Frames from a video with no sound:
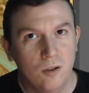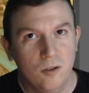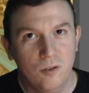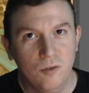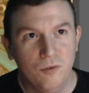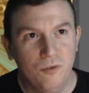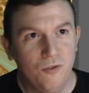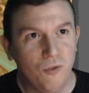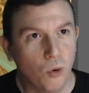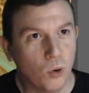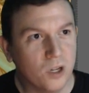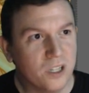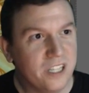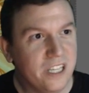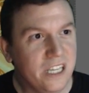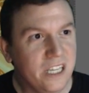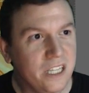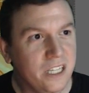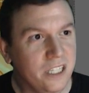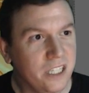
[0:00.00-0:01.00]

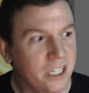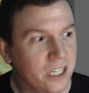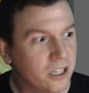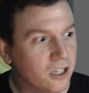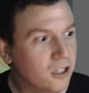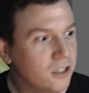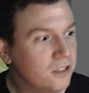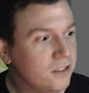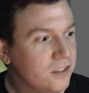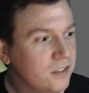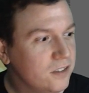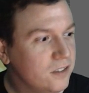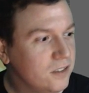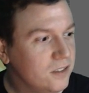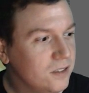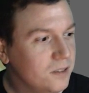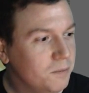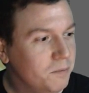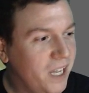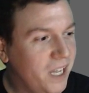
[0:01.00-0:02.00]
14 years,
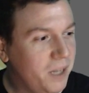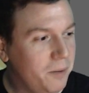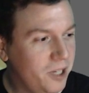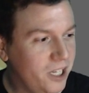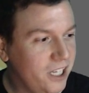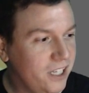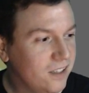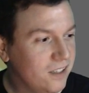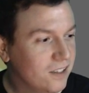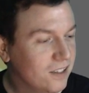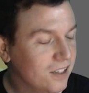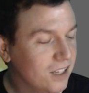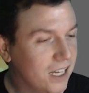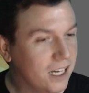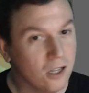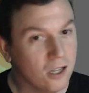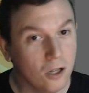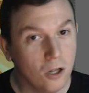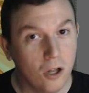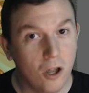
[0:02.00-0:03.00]
maybe, like
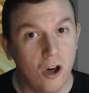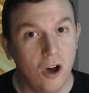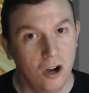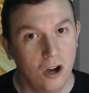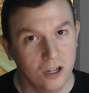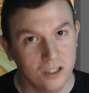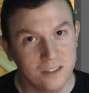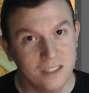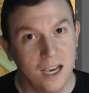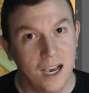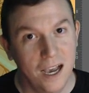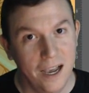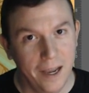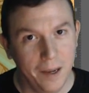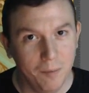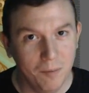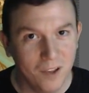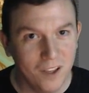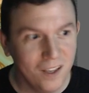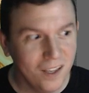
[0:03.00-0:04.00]
a long
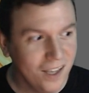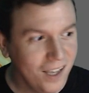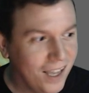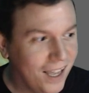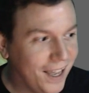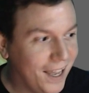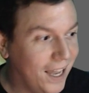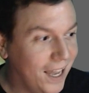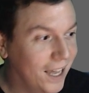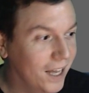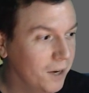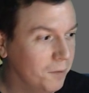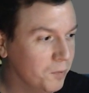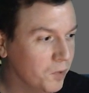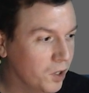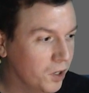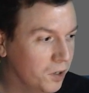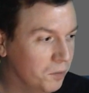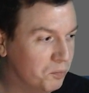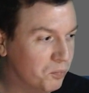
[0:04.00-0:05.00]
time. And I'm
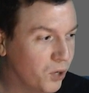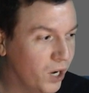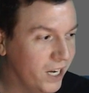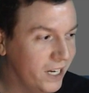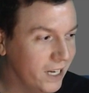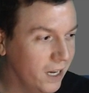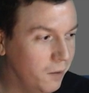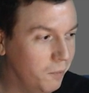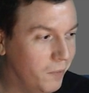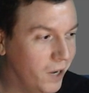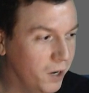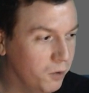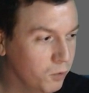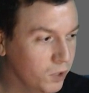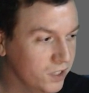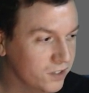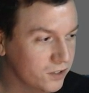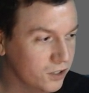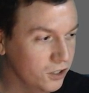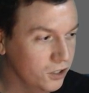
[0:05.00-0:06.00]
going to break out my
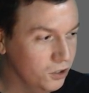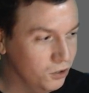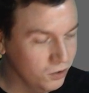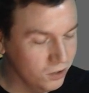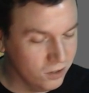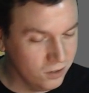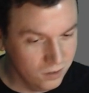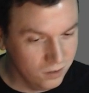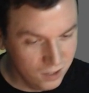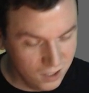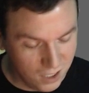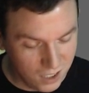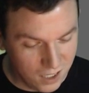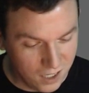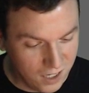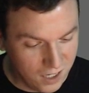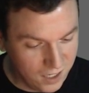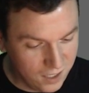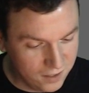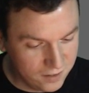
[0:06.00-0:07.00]
Winsor Newton
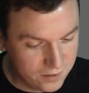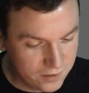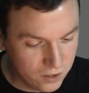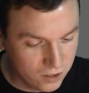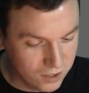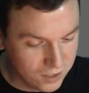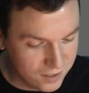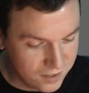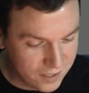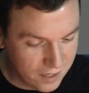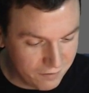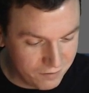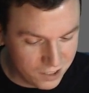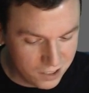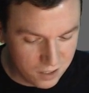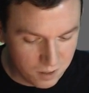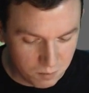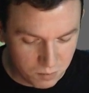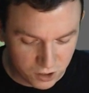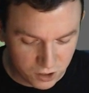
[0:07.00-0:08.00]
Series 7
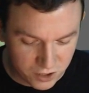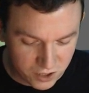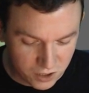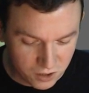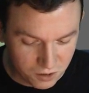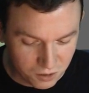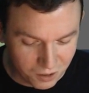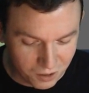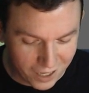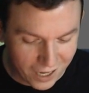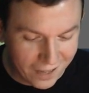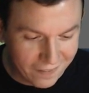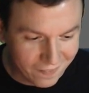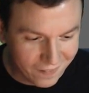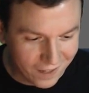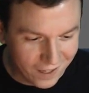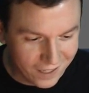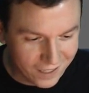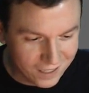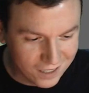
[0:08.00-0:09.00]
number 2 and
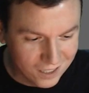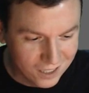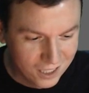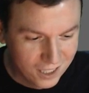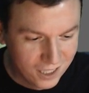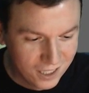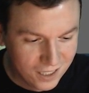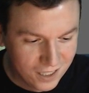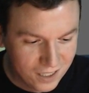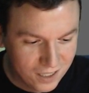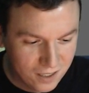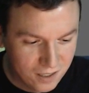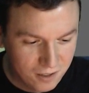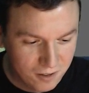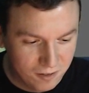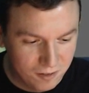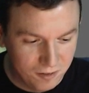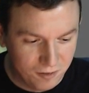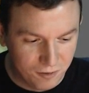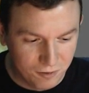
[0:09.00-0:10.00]
like
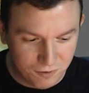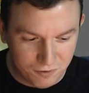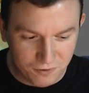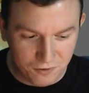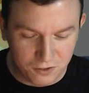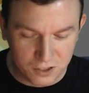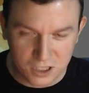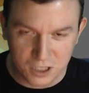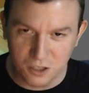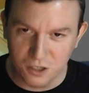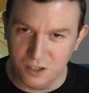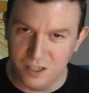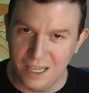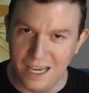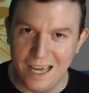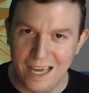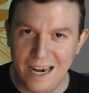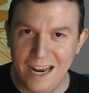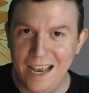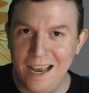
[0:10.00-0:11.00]
figure
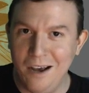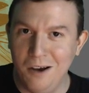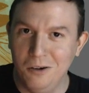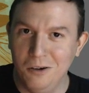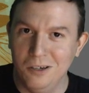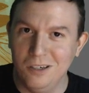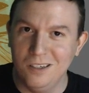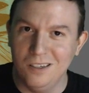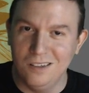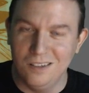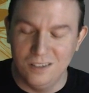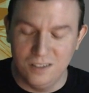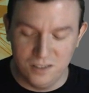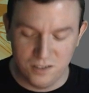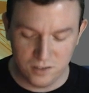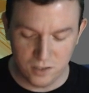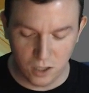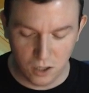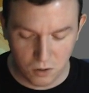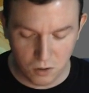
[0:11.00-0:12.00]
that out.
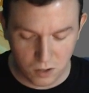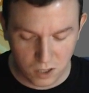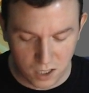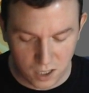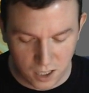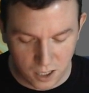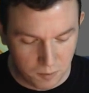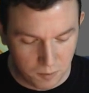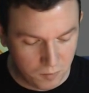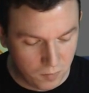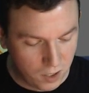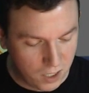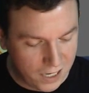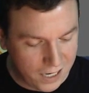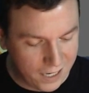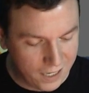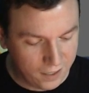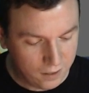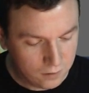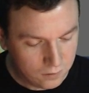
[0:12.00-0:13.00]
So,
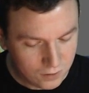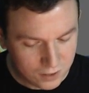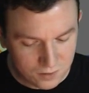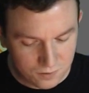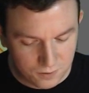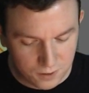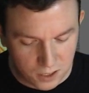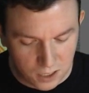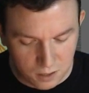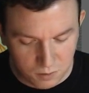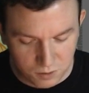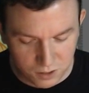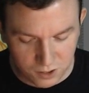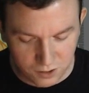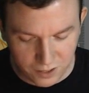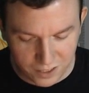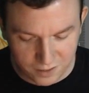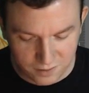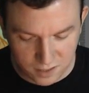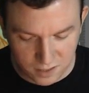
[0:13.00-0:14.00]
hey, let's figure out where the
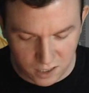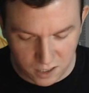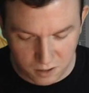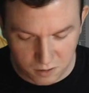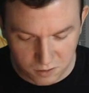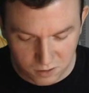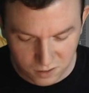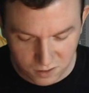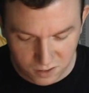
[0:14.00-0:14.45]
legs go.